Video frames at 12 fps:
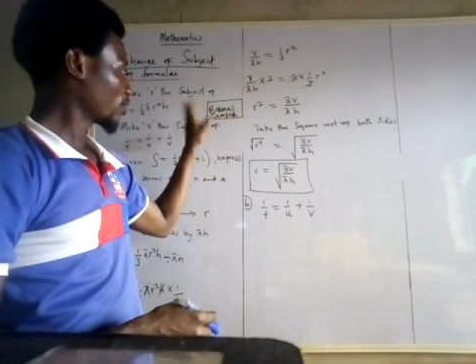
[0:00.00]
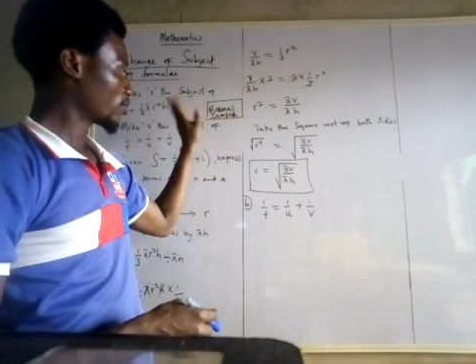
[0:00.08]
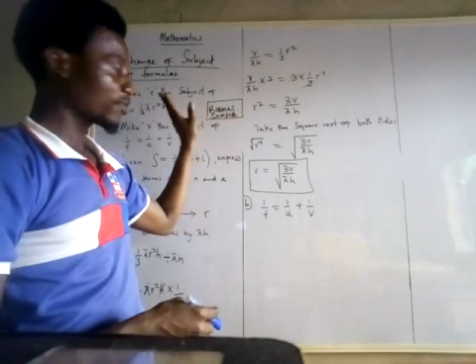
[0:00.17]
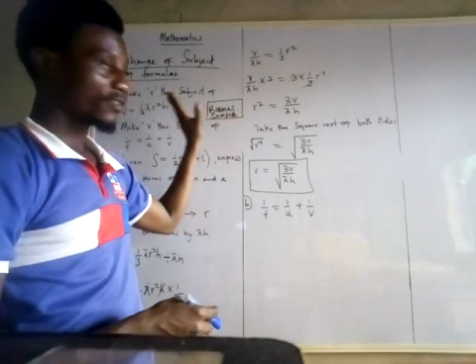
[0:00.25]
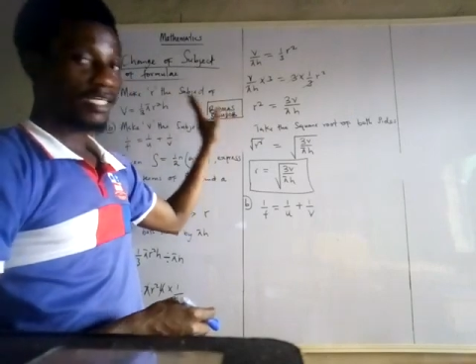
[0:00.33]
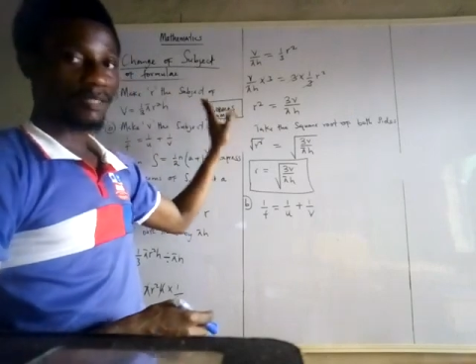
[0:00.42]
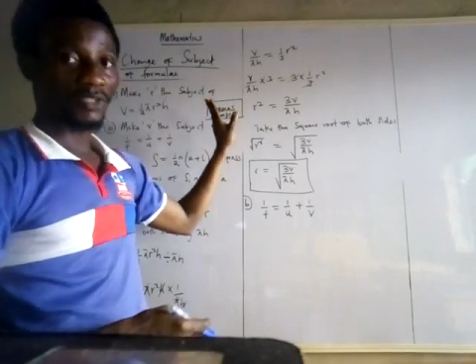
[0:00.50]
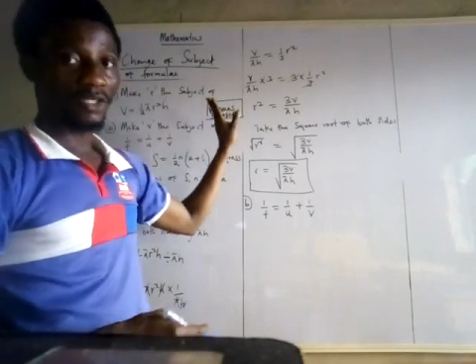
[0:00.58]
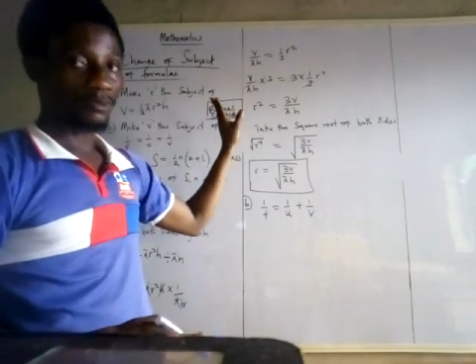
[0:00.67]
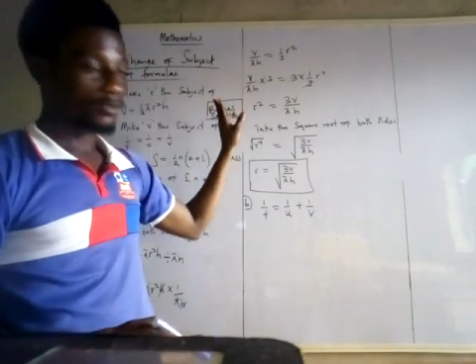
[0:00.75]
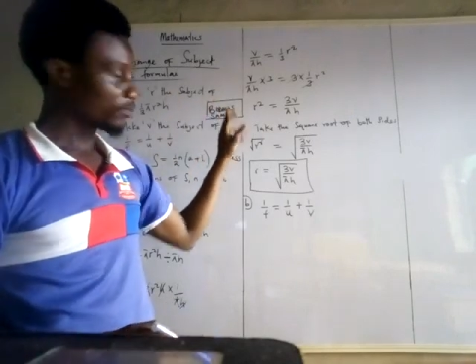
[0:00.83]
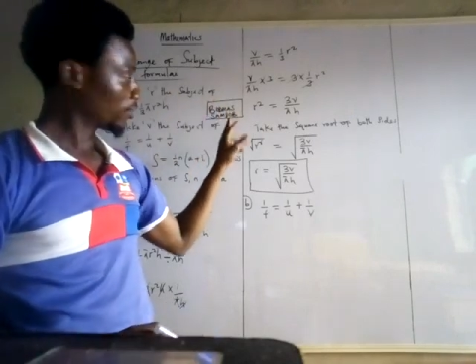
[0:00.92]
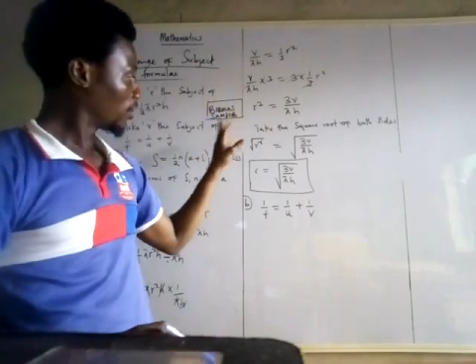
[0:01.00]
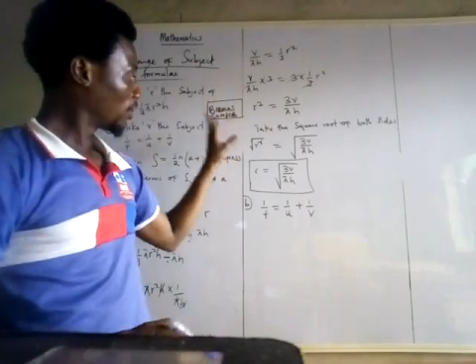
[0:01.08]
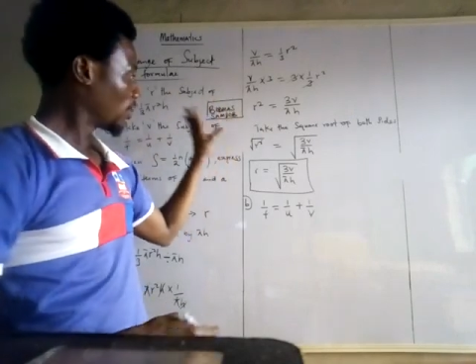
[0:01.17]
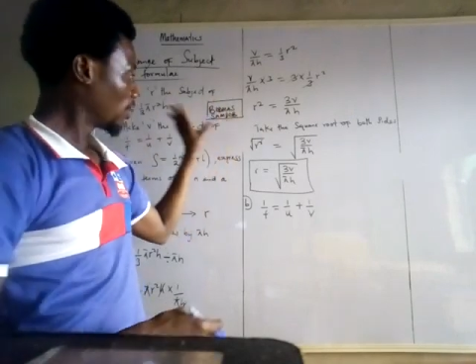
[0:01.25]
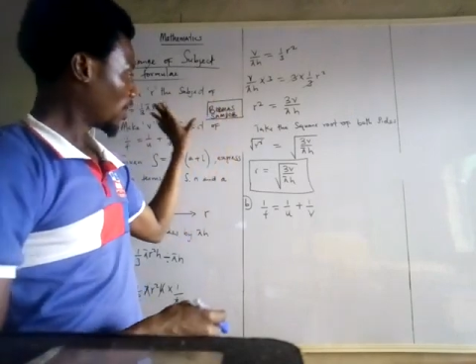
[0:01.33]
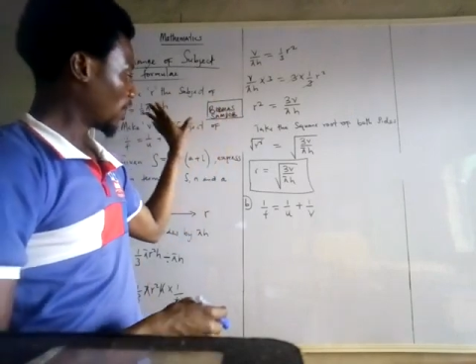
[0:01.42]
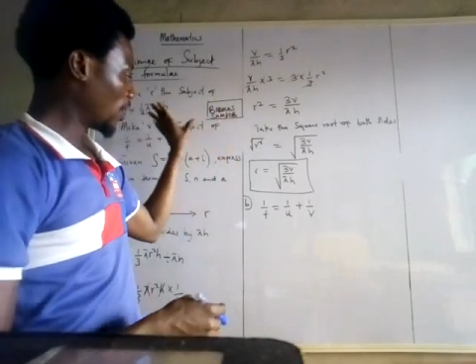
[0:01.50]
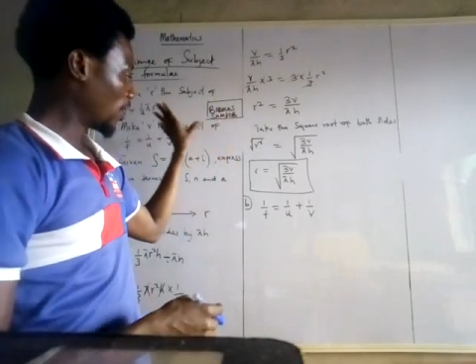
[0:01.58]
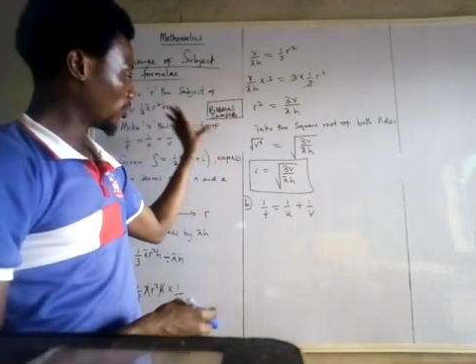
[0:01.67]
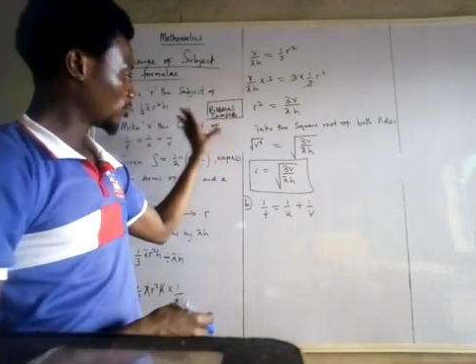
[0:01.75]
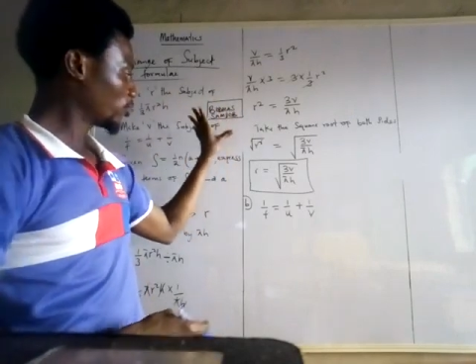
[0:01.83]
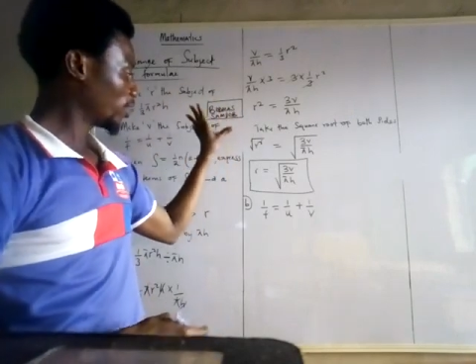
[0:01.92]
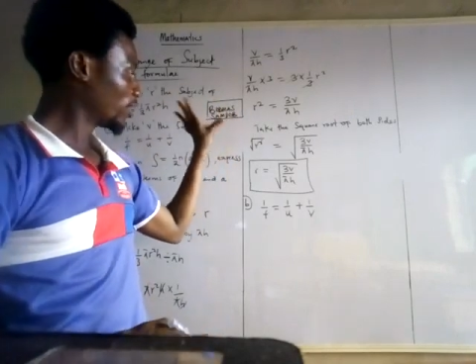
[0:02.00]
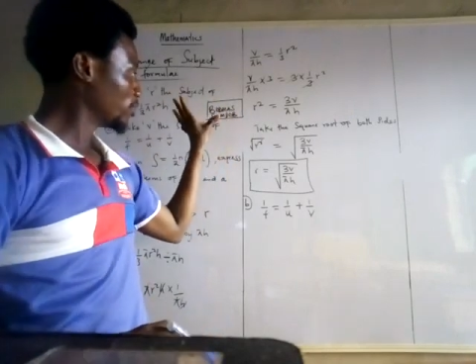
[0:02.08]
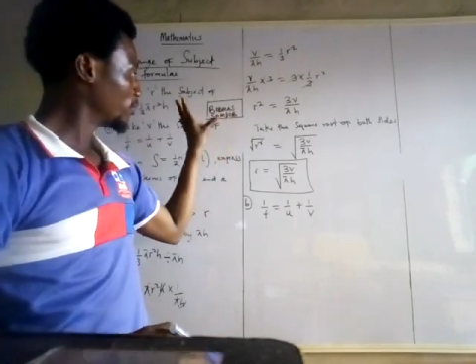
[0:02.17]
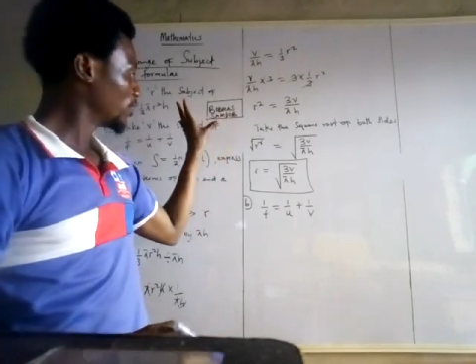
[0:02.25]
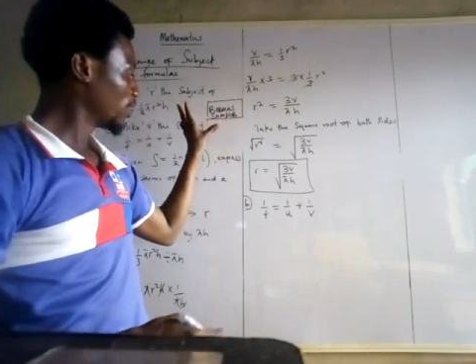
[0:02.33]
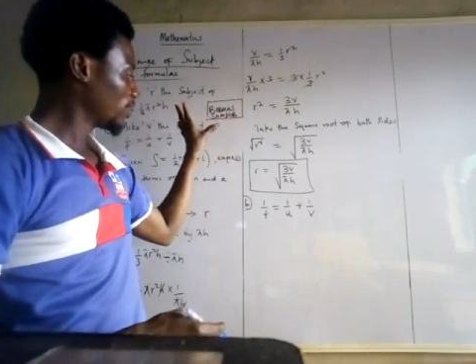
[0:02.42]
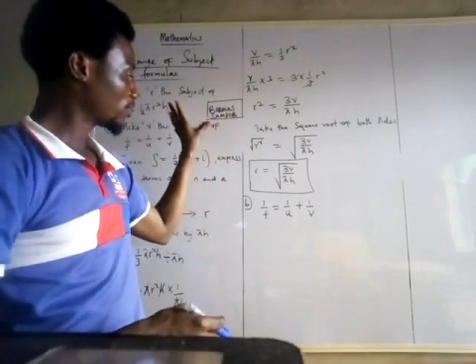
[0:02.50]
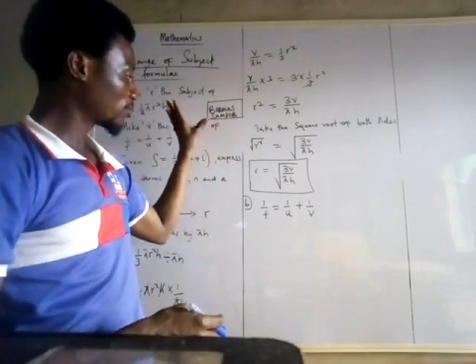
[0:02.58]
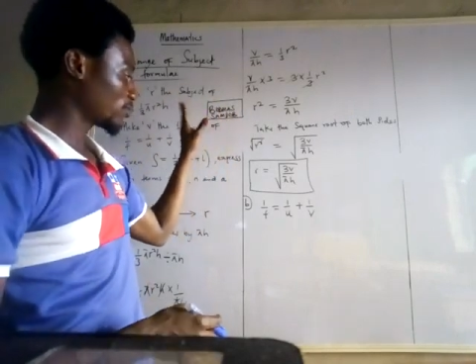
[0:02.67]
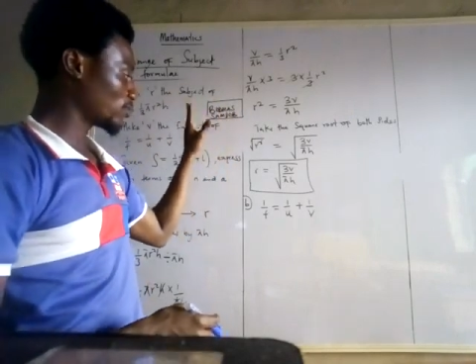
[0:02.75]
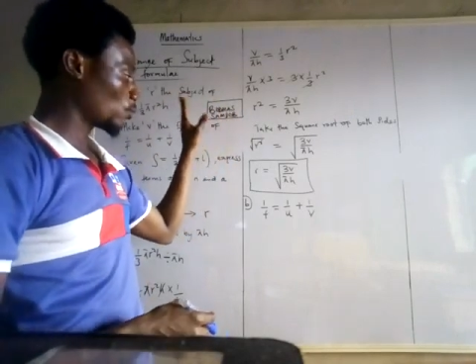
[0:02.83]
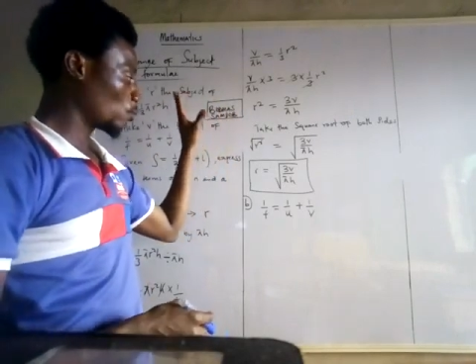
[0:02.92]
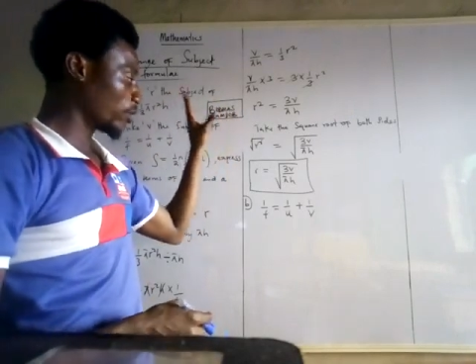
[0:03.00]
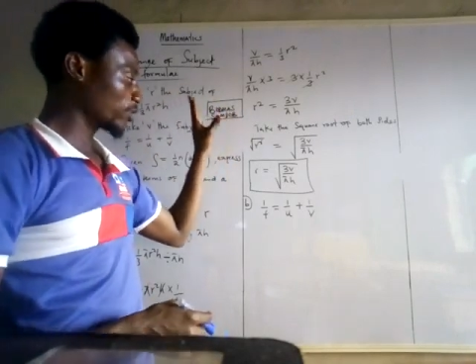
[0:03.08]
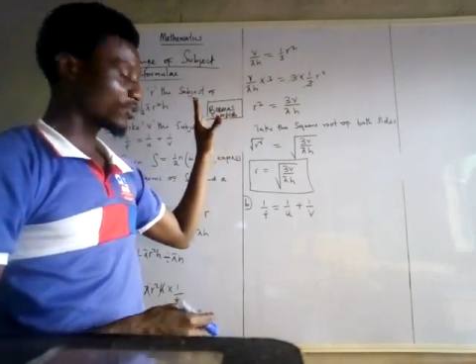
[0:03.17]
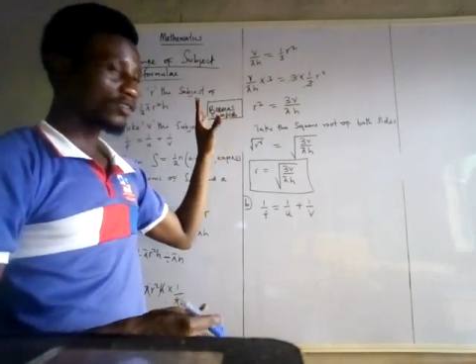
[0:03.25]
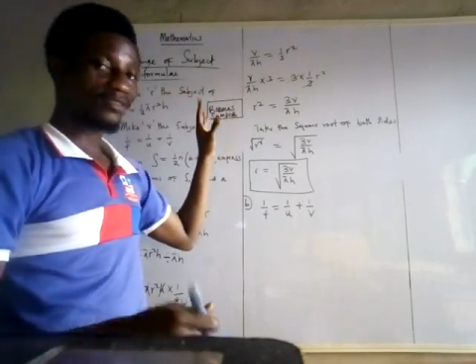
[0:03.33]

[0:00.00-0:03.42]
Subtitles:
Summed up. How do we eliminate what